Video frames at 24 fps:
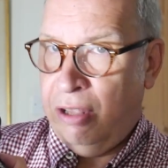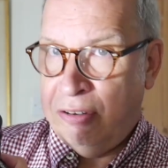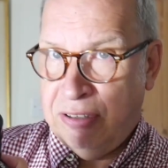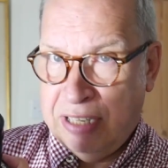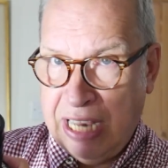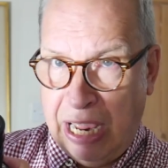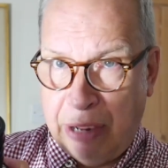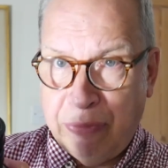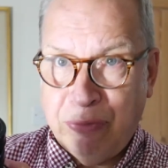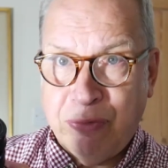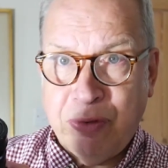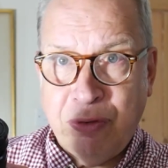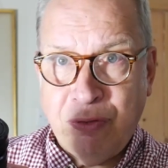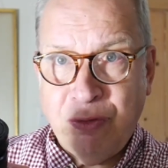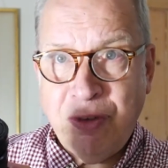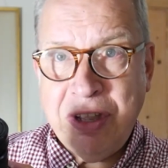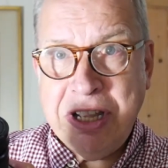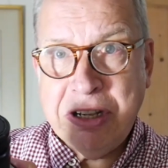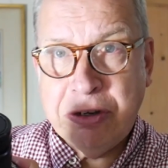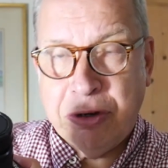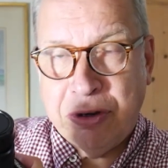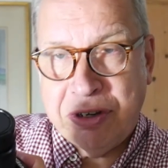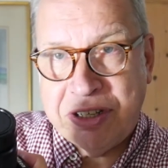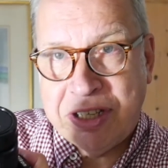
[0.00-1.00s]
depth of
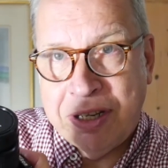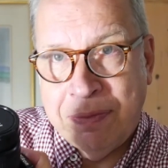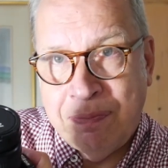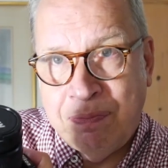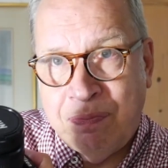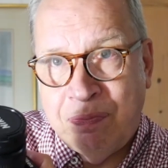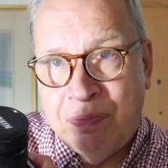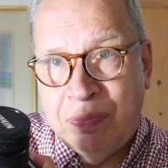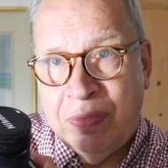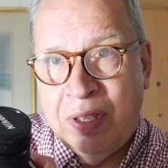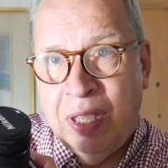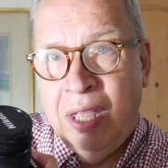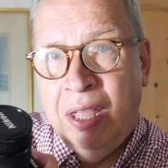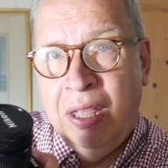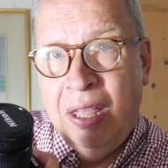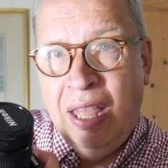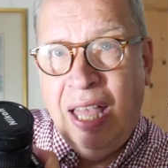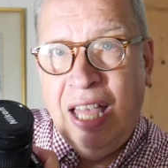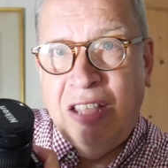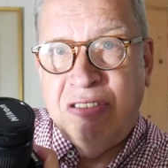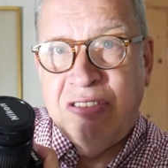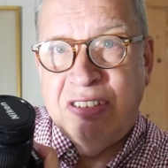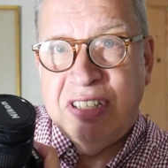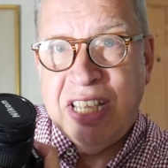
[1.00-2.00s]
field,
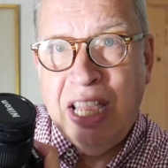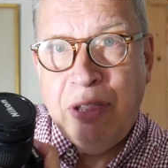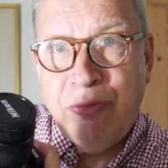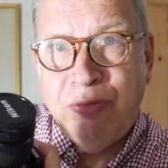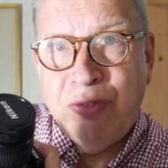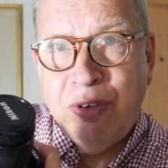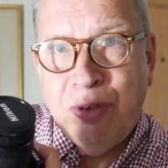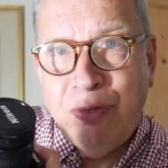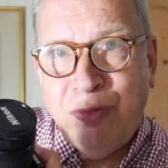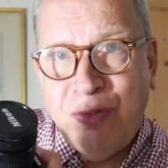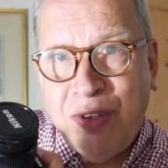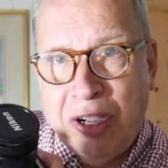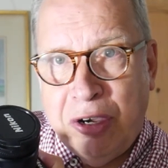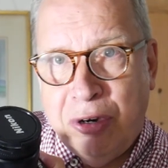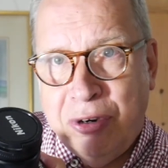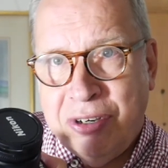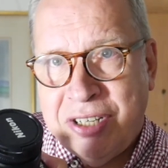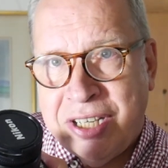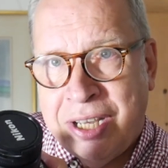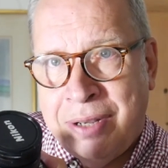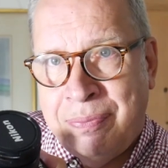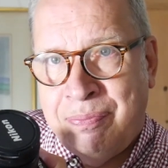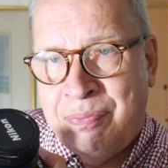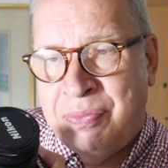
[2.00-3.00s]
and depth of
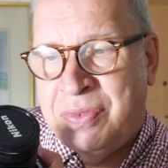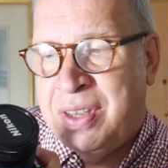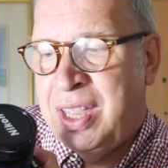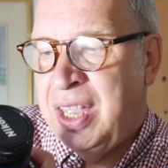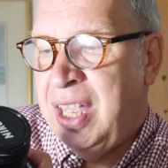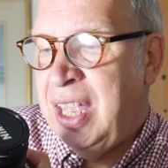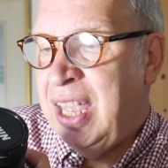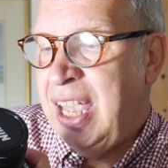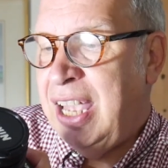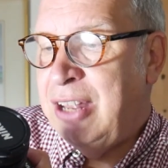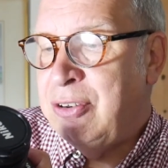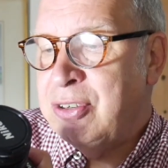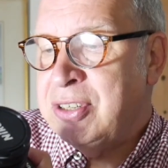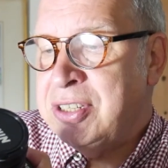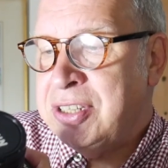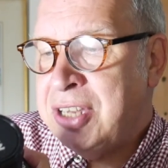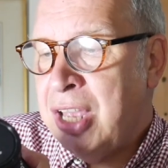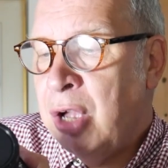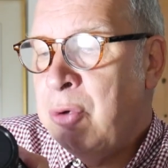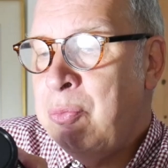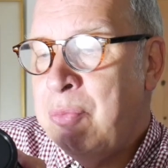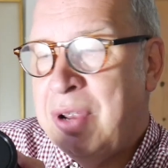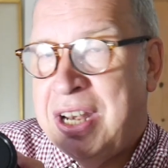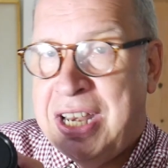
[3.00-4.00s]
field in
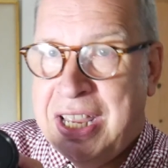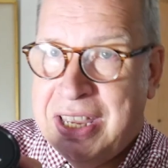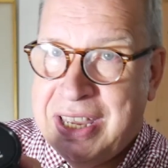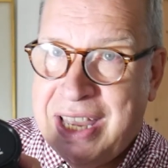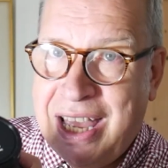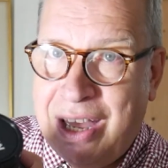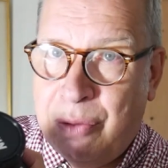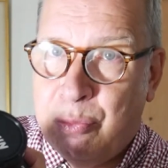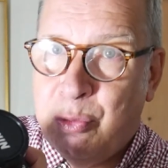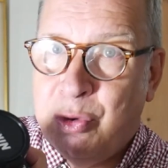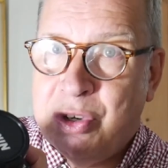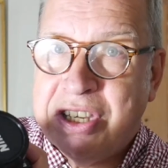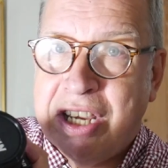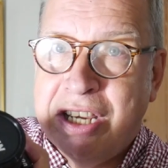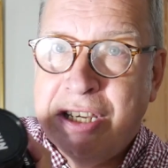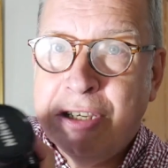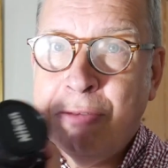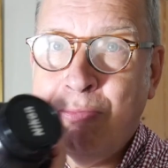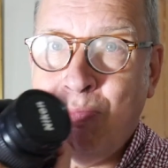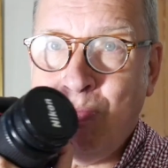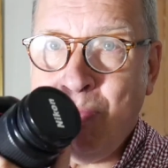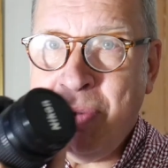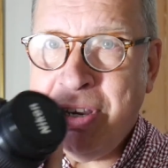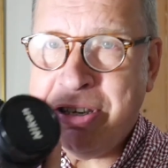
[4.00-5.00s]
so many cameras
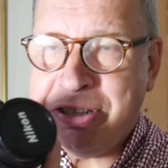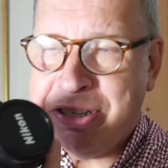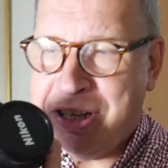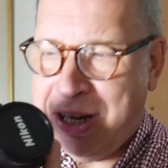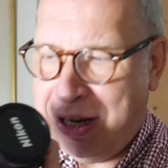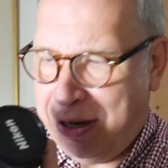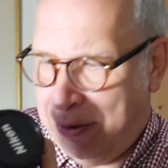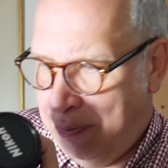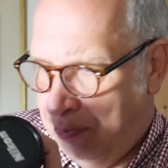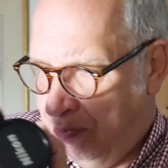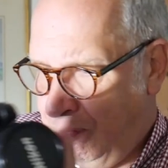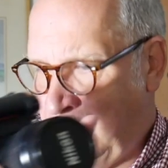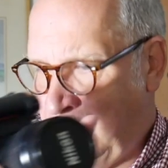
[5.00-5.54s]
is missing.